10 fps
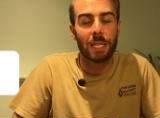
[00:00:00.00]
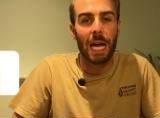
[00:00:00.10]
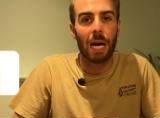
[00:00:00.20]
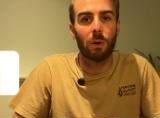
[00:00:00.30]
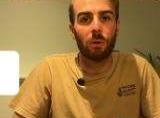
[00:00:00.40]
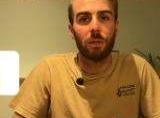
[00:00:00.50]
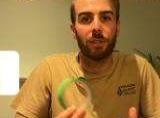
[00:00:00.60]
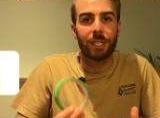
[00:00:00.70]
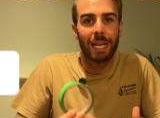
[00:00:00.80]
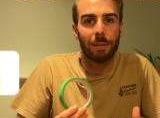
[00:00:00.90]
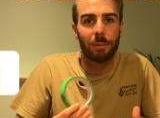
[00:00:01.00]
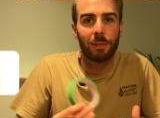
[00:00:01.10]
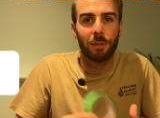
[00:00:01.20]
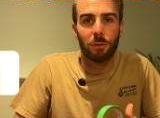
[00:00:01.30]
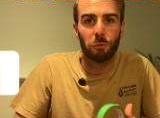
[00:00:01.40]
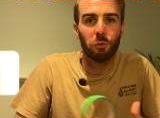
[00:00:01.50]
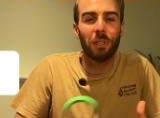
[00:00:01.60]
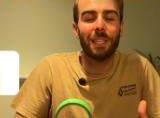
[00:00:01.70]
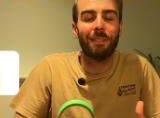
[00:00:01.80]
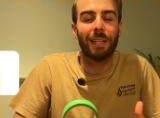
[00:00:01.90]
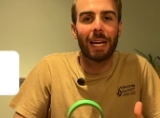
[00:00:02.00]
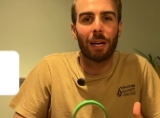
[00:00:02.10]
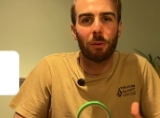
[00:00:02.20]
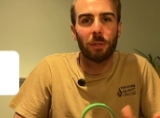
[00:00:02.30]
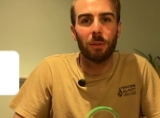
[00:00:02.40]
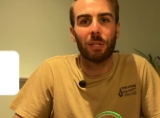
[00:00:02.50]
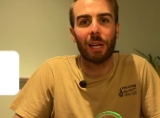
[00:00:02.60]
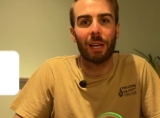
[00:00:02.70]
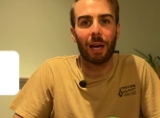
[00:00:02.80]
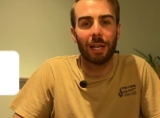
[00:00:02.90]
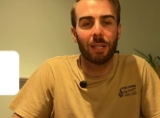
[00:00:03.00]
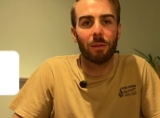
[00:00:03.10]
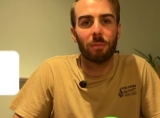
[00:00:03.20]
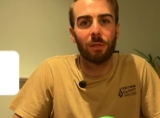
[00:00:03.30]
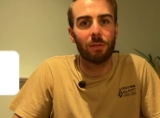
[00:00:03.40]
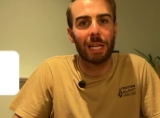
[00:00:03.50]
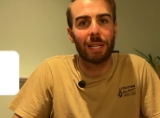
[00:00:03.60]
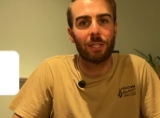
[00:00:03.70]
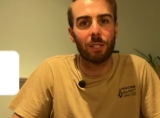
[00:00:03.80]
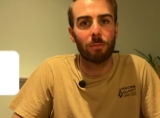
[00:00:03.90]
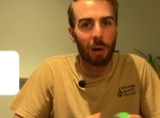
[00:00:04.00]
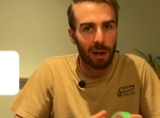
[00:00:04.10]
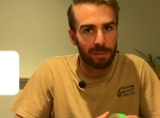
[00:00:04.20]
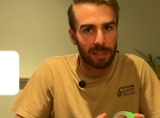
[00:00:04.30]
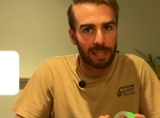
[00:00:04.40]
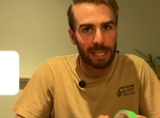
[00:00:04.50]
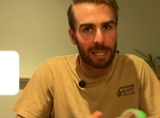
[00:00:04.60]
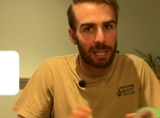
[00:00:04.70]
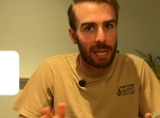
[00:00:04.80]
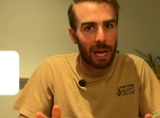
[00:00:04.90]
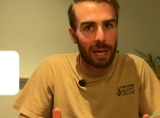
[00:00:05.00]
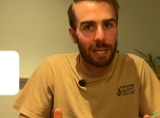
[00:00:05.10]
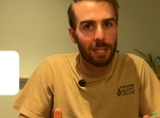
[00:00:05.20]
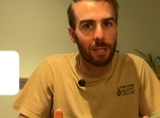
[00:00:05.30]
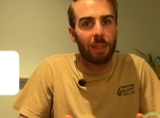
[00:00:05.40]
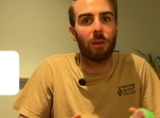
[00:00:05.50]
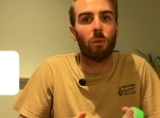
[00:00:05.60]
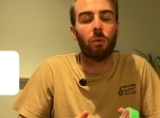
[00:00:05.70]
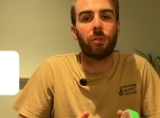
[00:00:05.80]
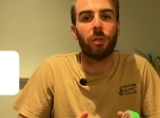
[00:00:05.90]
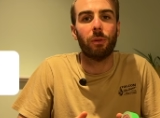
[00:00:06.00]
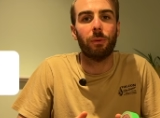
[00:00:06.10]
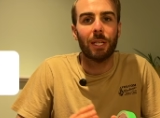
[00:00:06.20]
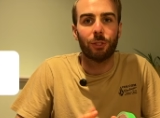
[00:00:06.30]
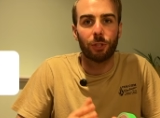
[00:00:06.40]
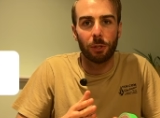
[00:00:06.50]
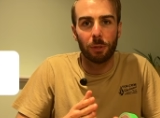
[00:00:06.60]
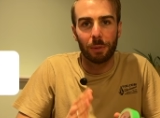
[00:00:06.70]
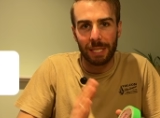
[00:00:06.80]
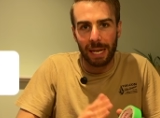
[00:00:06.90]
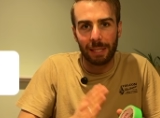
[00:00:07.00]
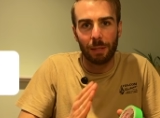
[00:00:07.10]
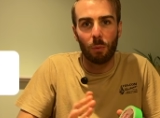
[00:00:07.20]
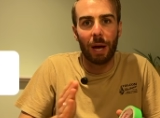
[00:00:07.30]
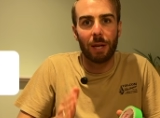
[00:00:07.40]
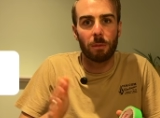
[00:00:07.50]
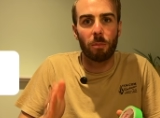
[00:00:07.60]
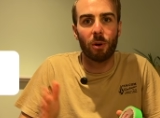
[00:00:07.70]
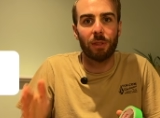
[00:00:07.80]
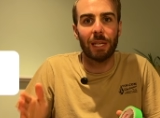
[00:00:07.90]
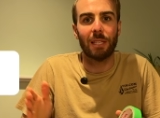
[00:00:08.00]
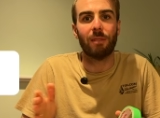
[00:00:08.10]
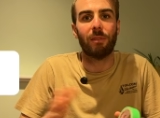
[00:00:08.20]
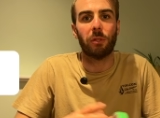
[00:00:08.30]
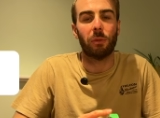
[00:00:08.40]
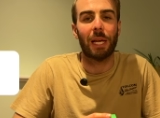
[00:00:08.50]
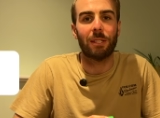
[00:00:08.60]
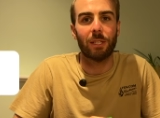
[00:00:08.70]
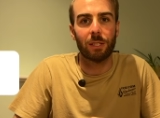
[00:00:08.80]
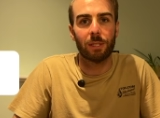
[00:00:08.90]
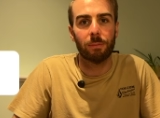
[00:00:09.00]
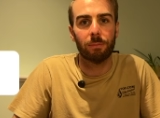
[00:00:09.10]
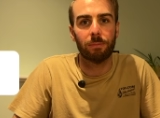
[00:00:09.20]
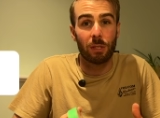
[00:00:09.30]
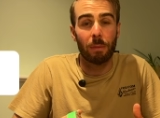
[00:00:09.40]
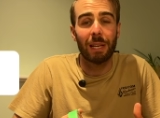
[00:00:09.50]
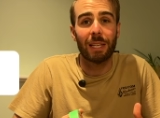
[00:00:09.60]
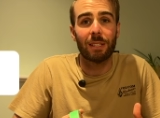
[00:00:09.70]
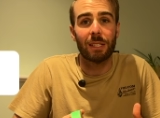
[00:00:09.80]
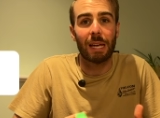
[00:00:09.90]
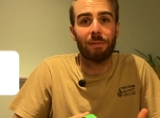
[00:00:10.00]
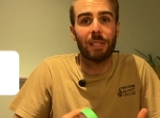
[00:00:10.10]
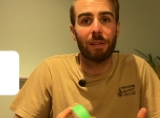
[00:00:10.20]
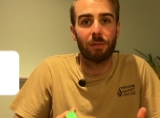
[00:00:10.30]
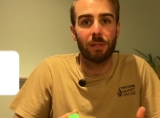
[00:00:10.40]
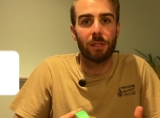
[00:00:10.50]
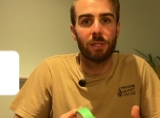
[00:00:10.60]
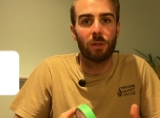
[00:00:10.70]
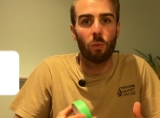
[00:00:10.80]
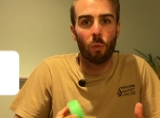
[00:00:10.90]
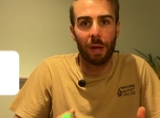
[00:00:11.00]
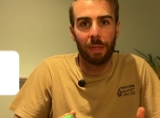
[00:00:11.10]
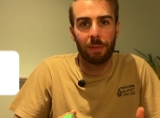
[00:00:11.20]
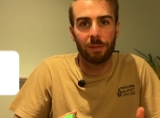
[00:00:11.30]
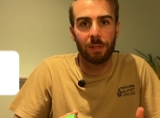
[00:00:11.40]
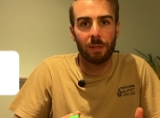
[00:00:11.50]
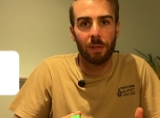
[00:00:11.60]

Now, the tape can really help you to line up those letters perfectly in a line, but then also show you exactly where to put the individual letters. So some letters have different widths.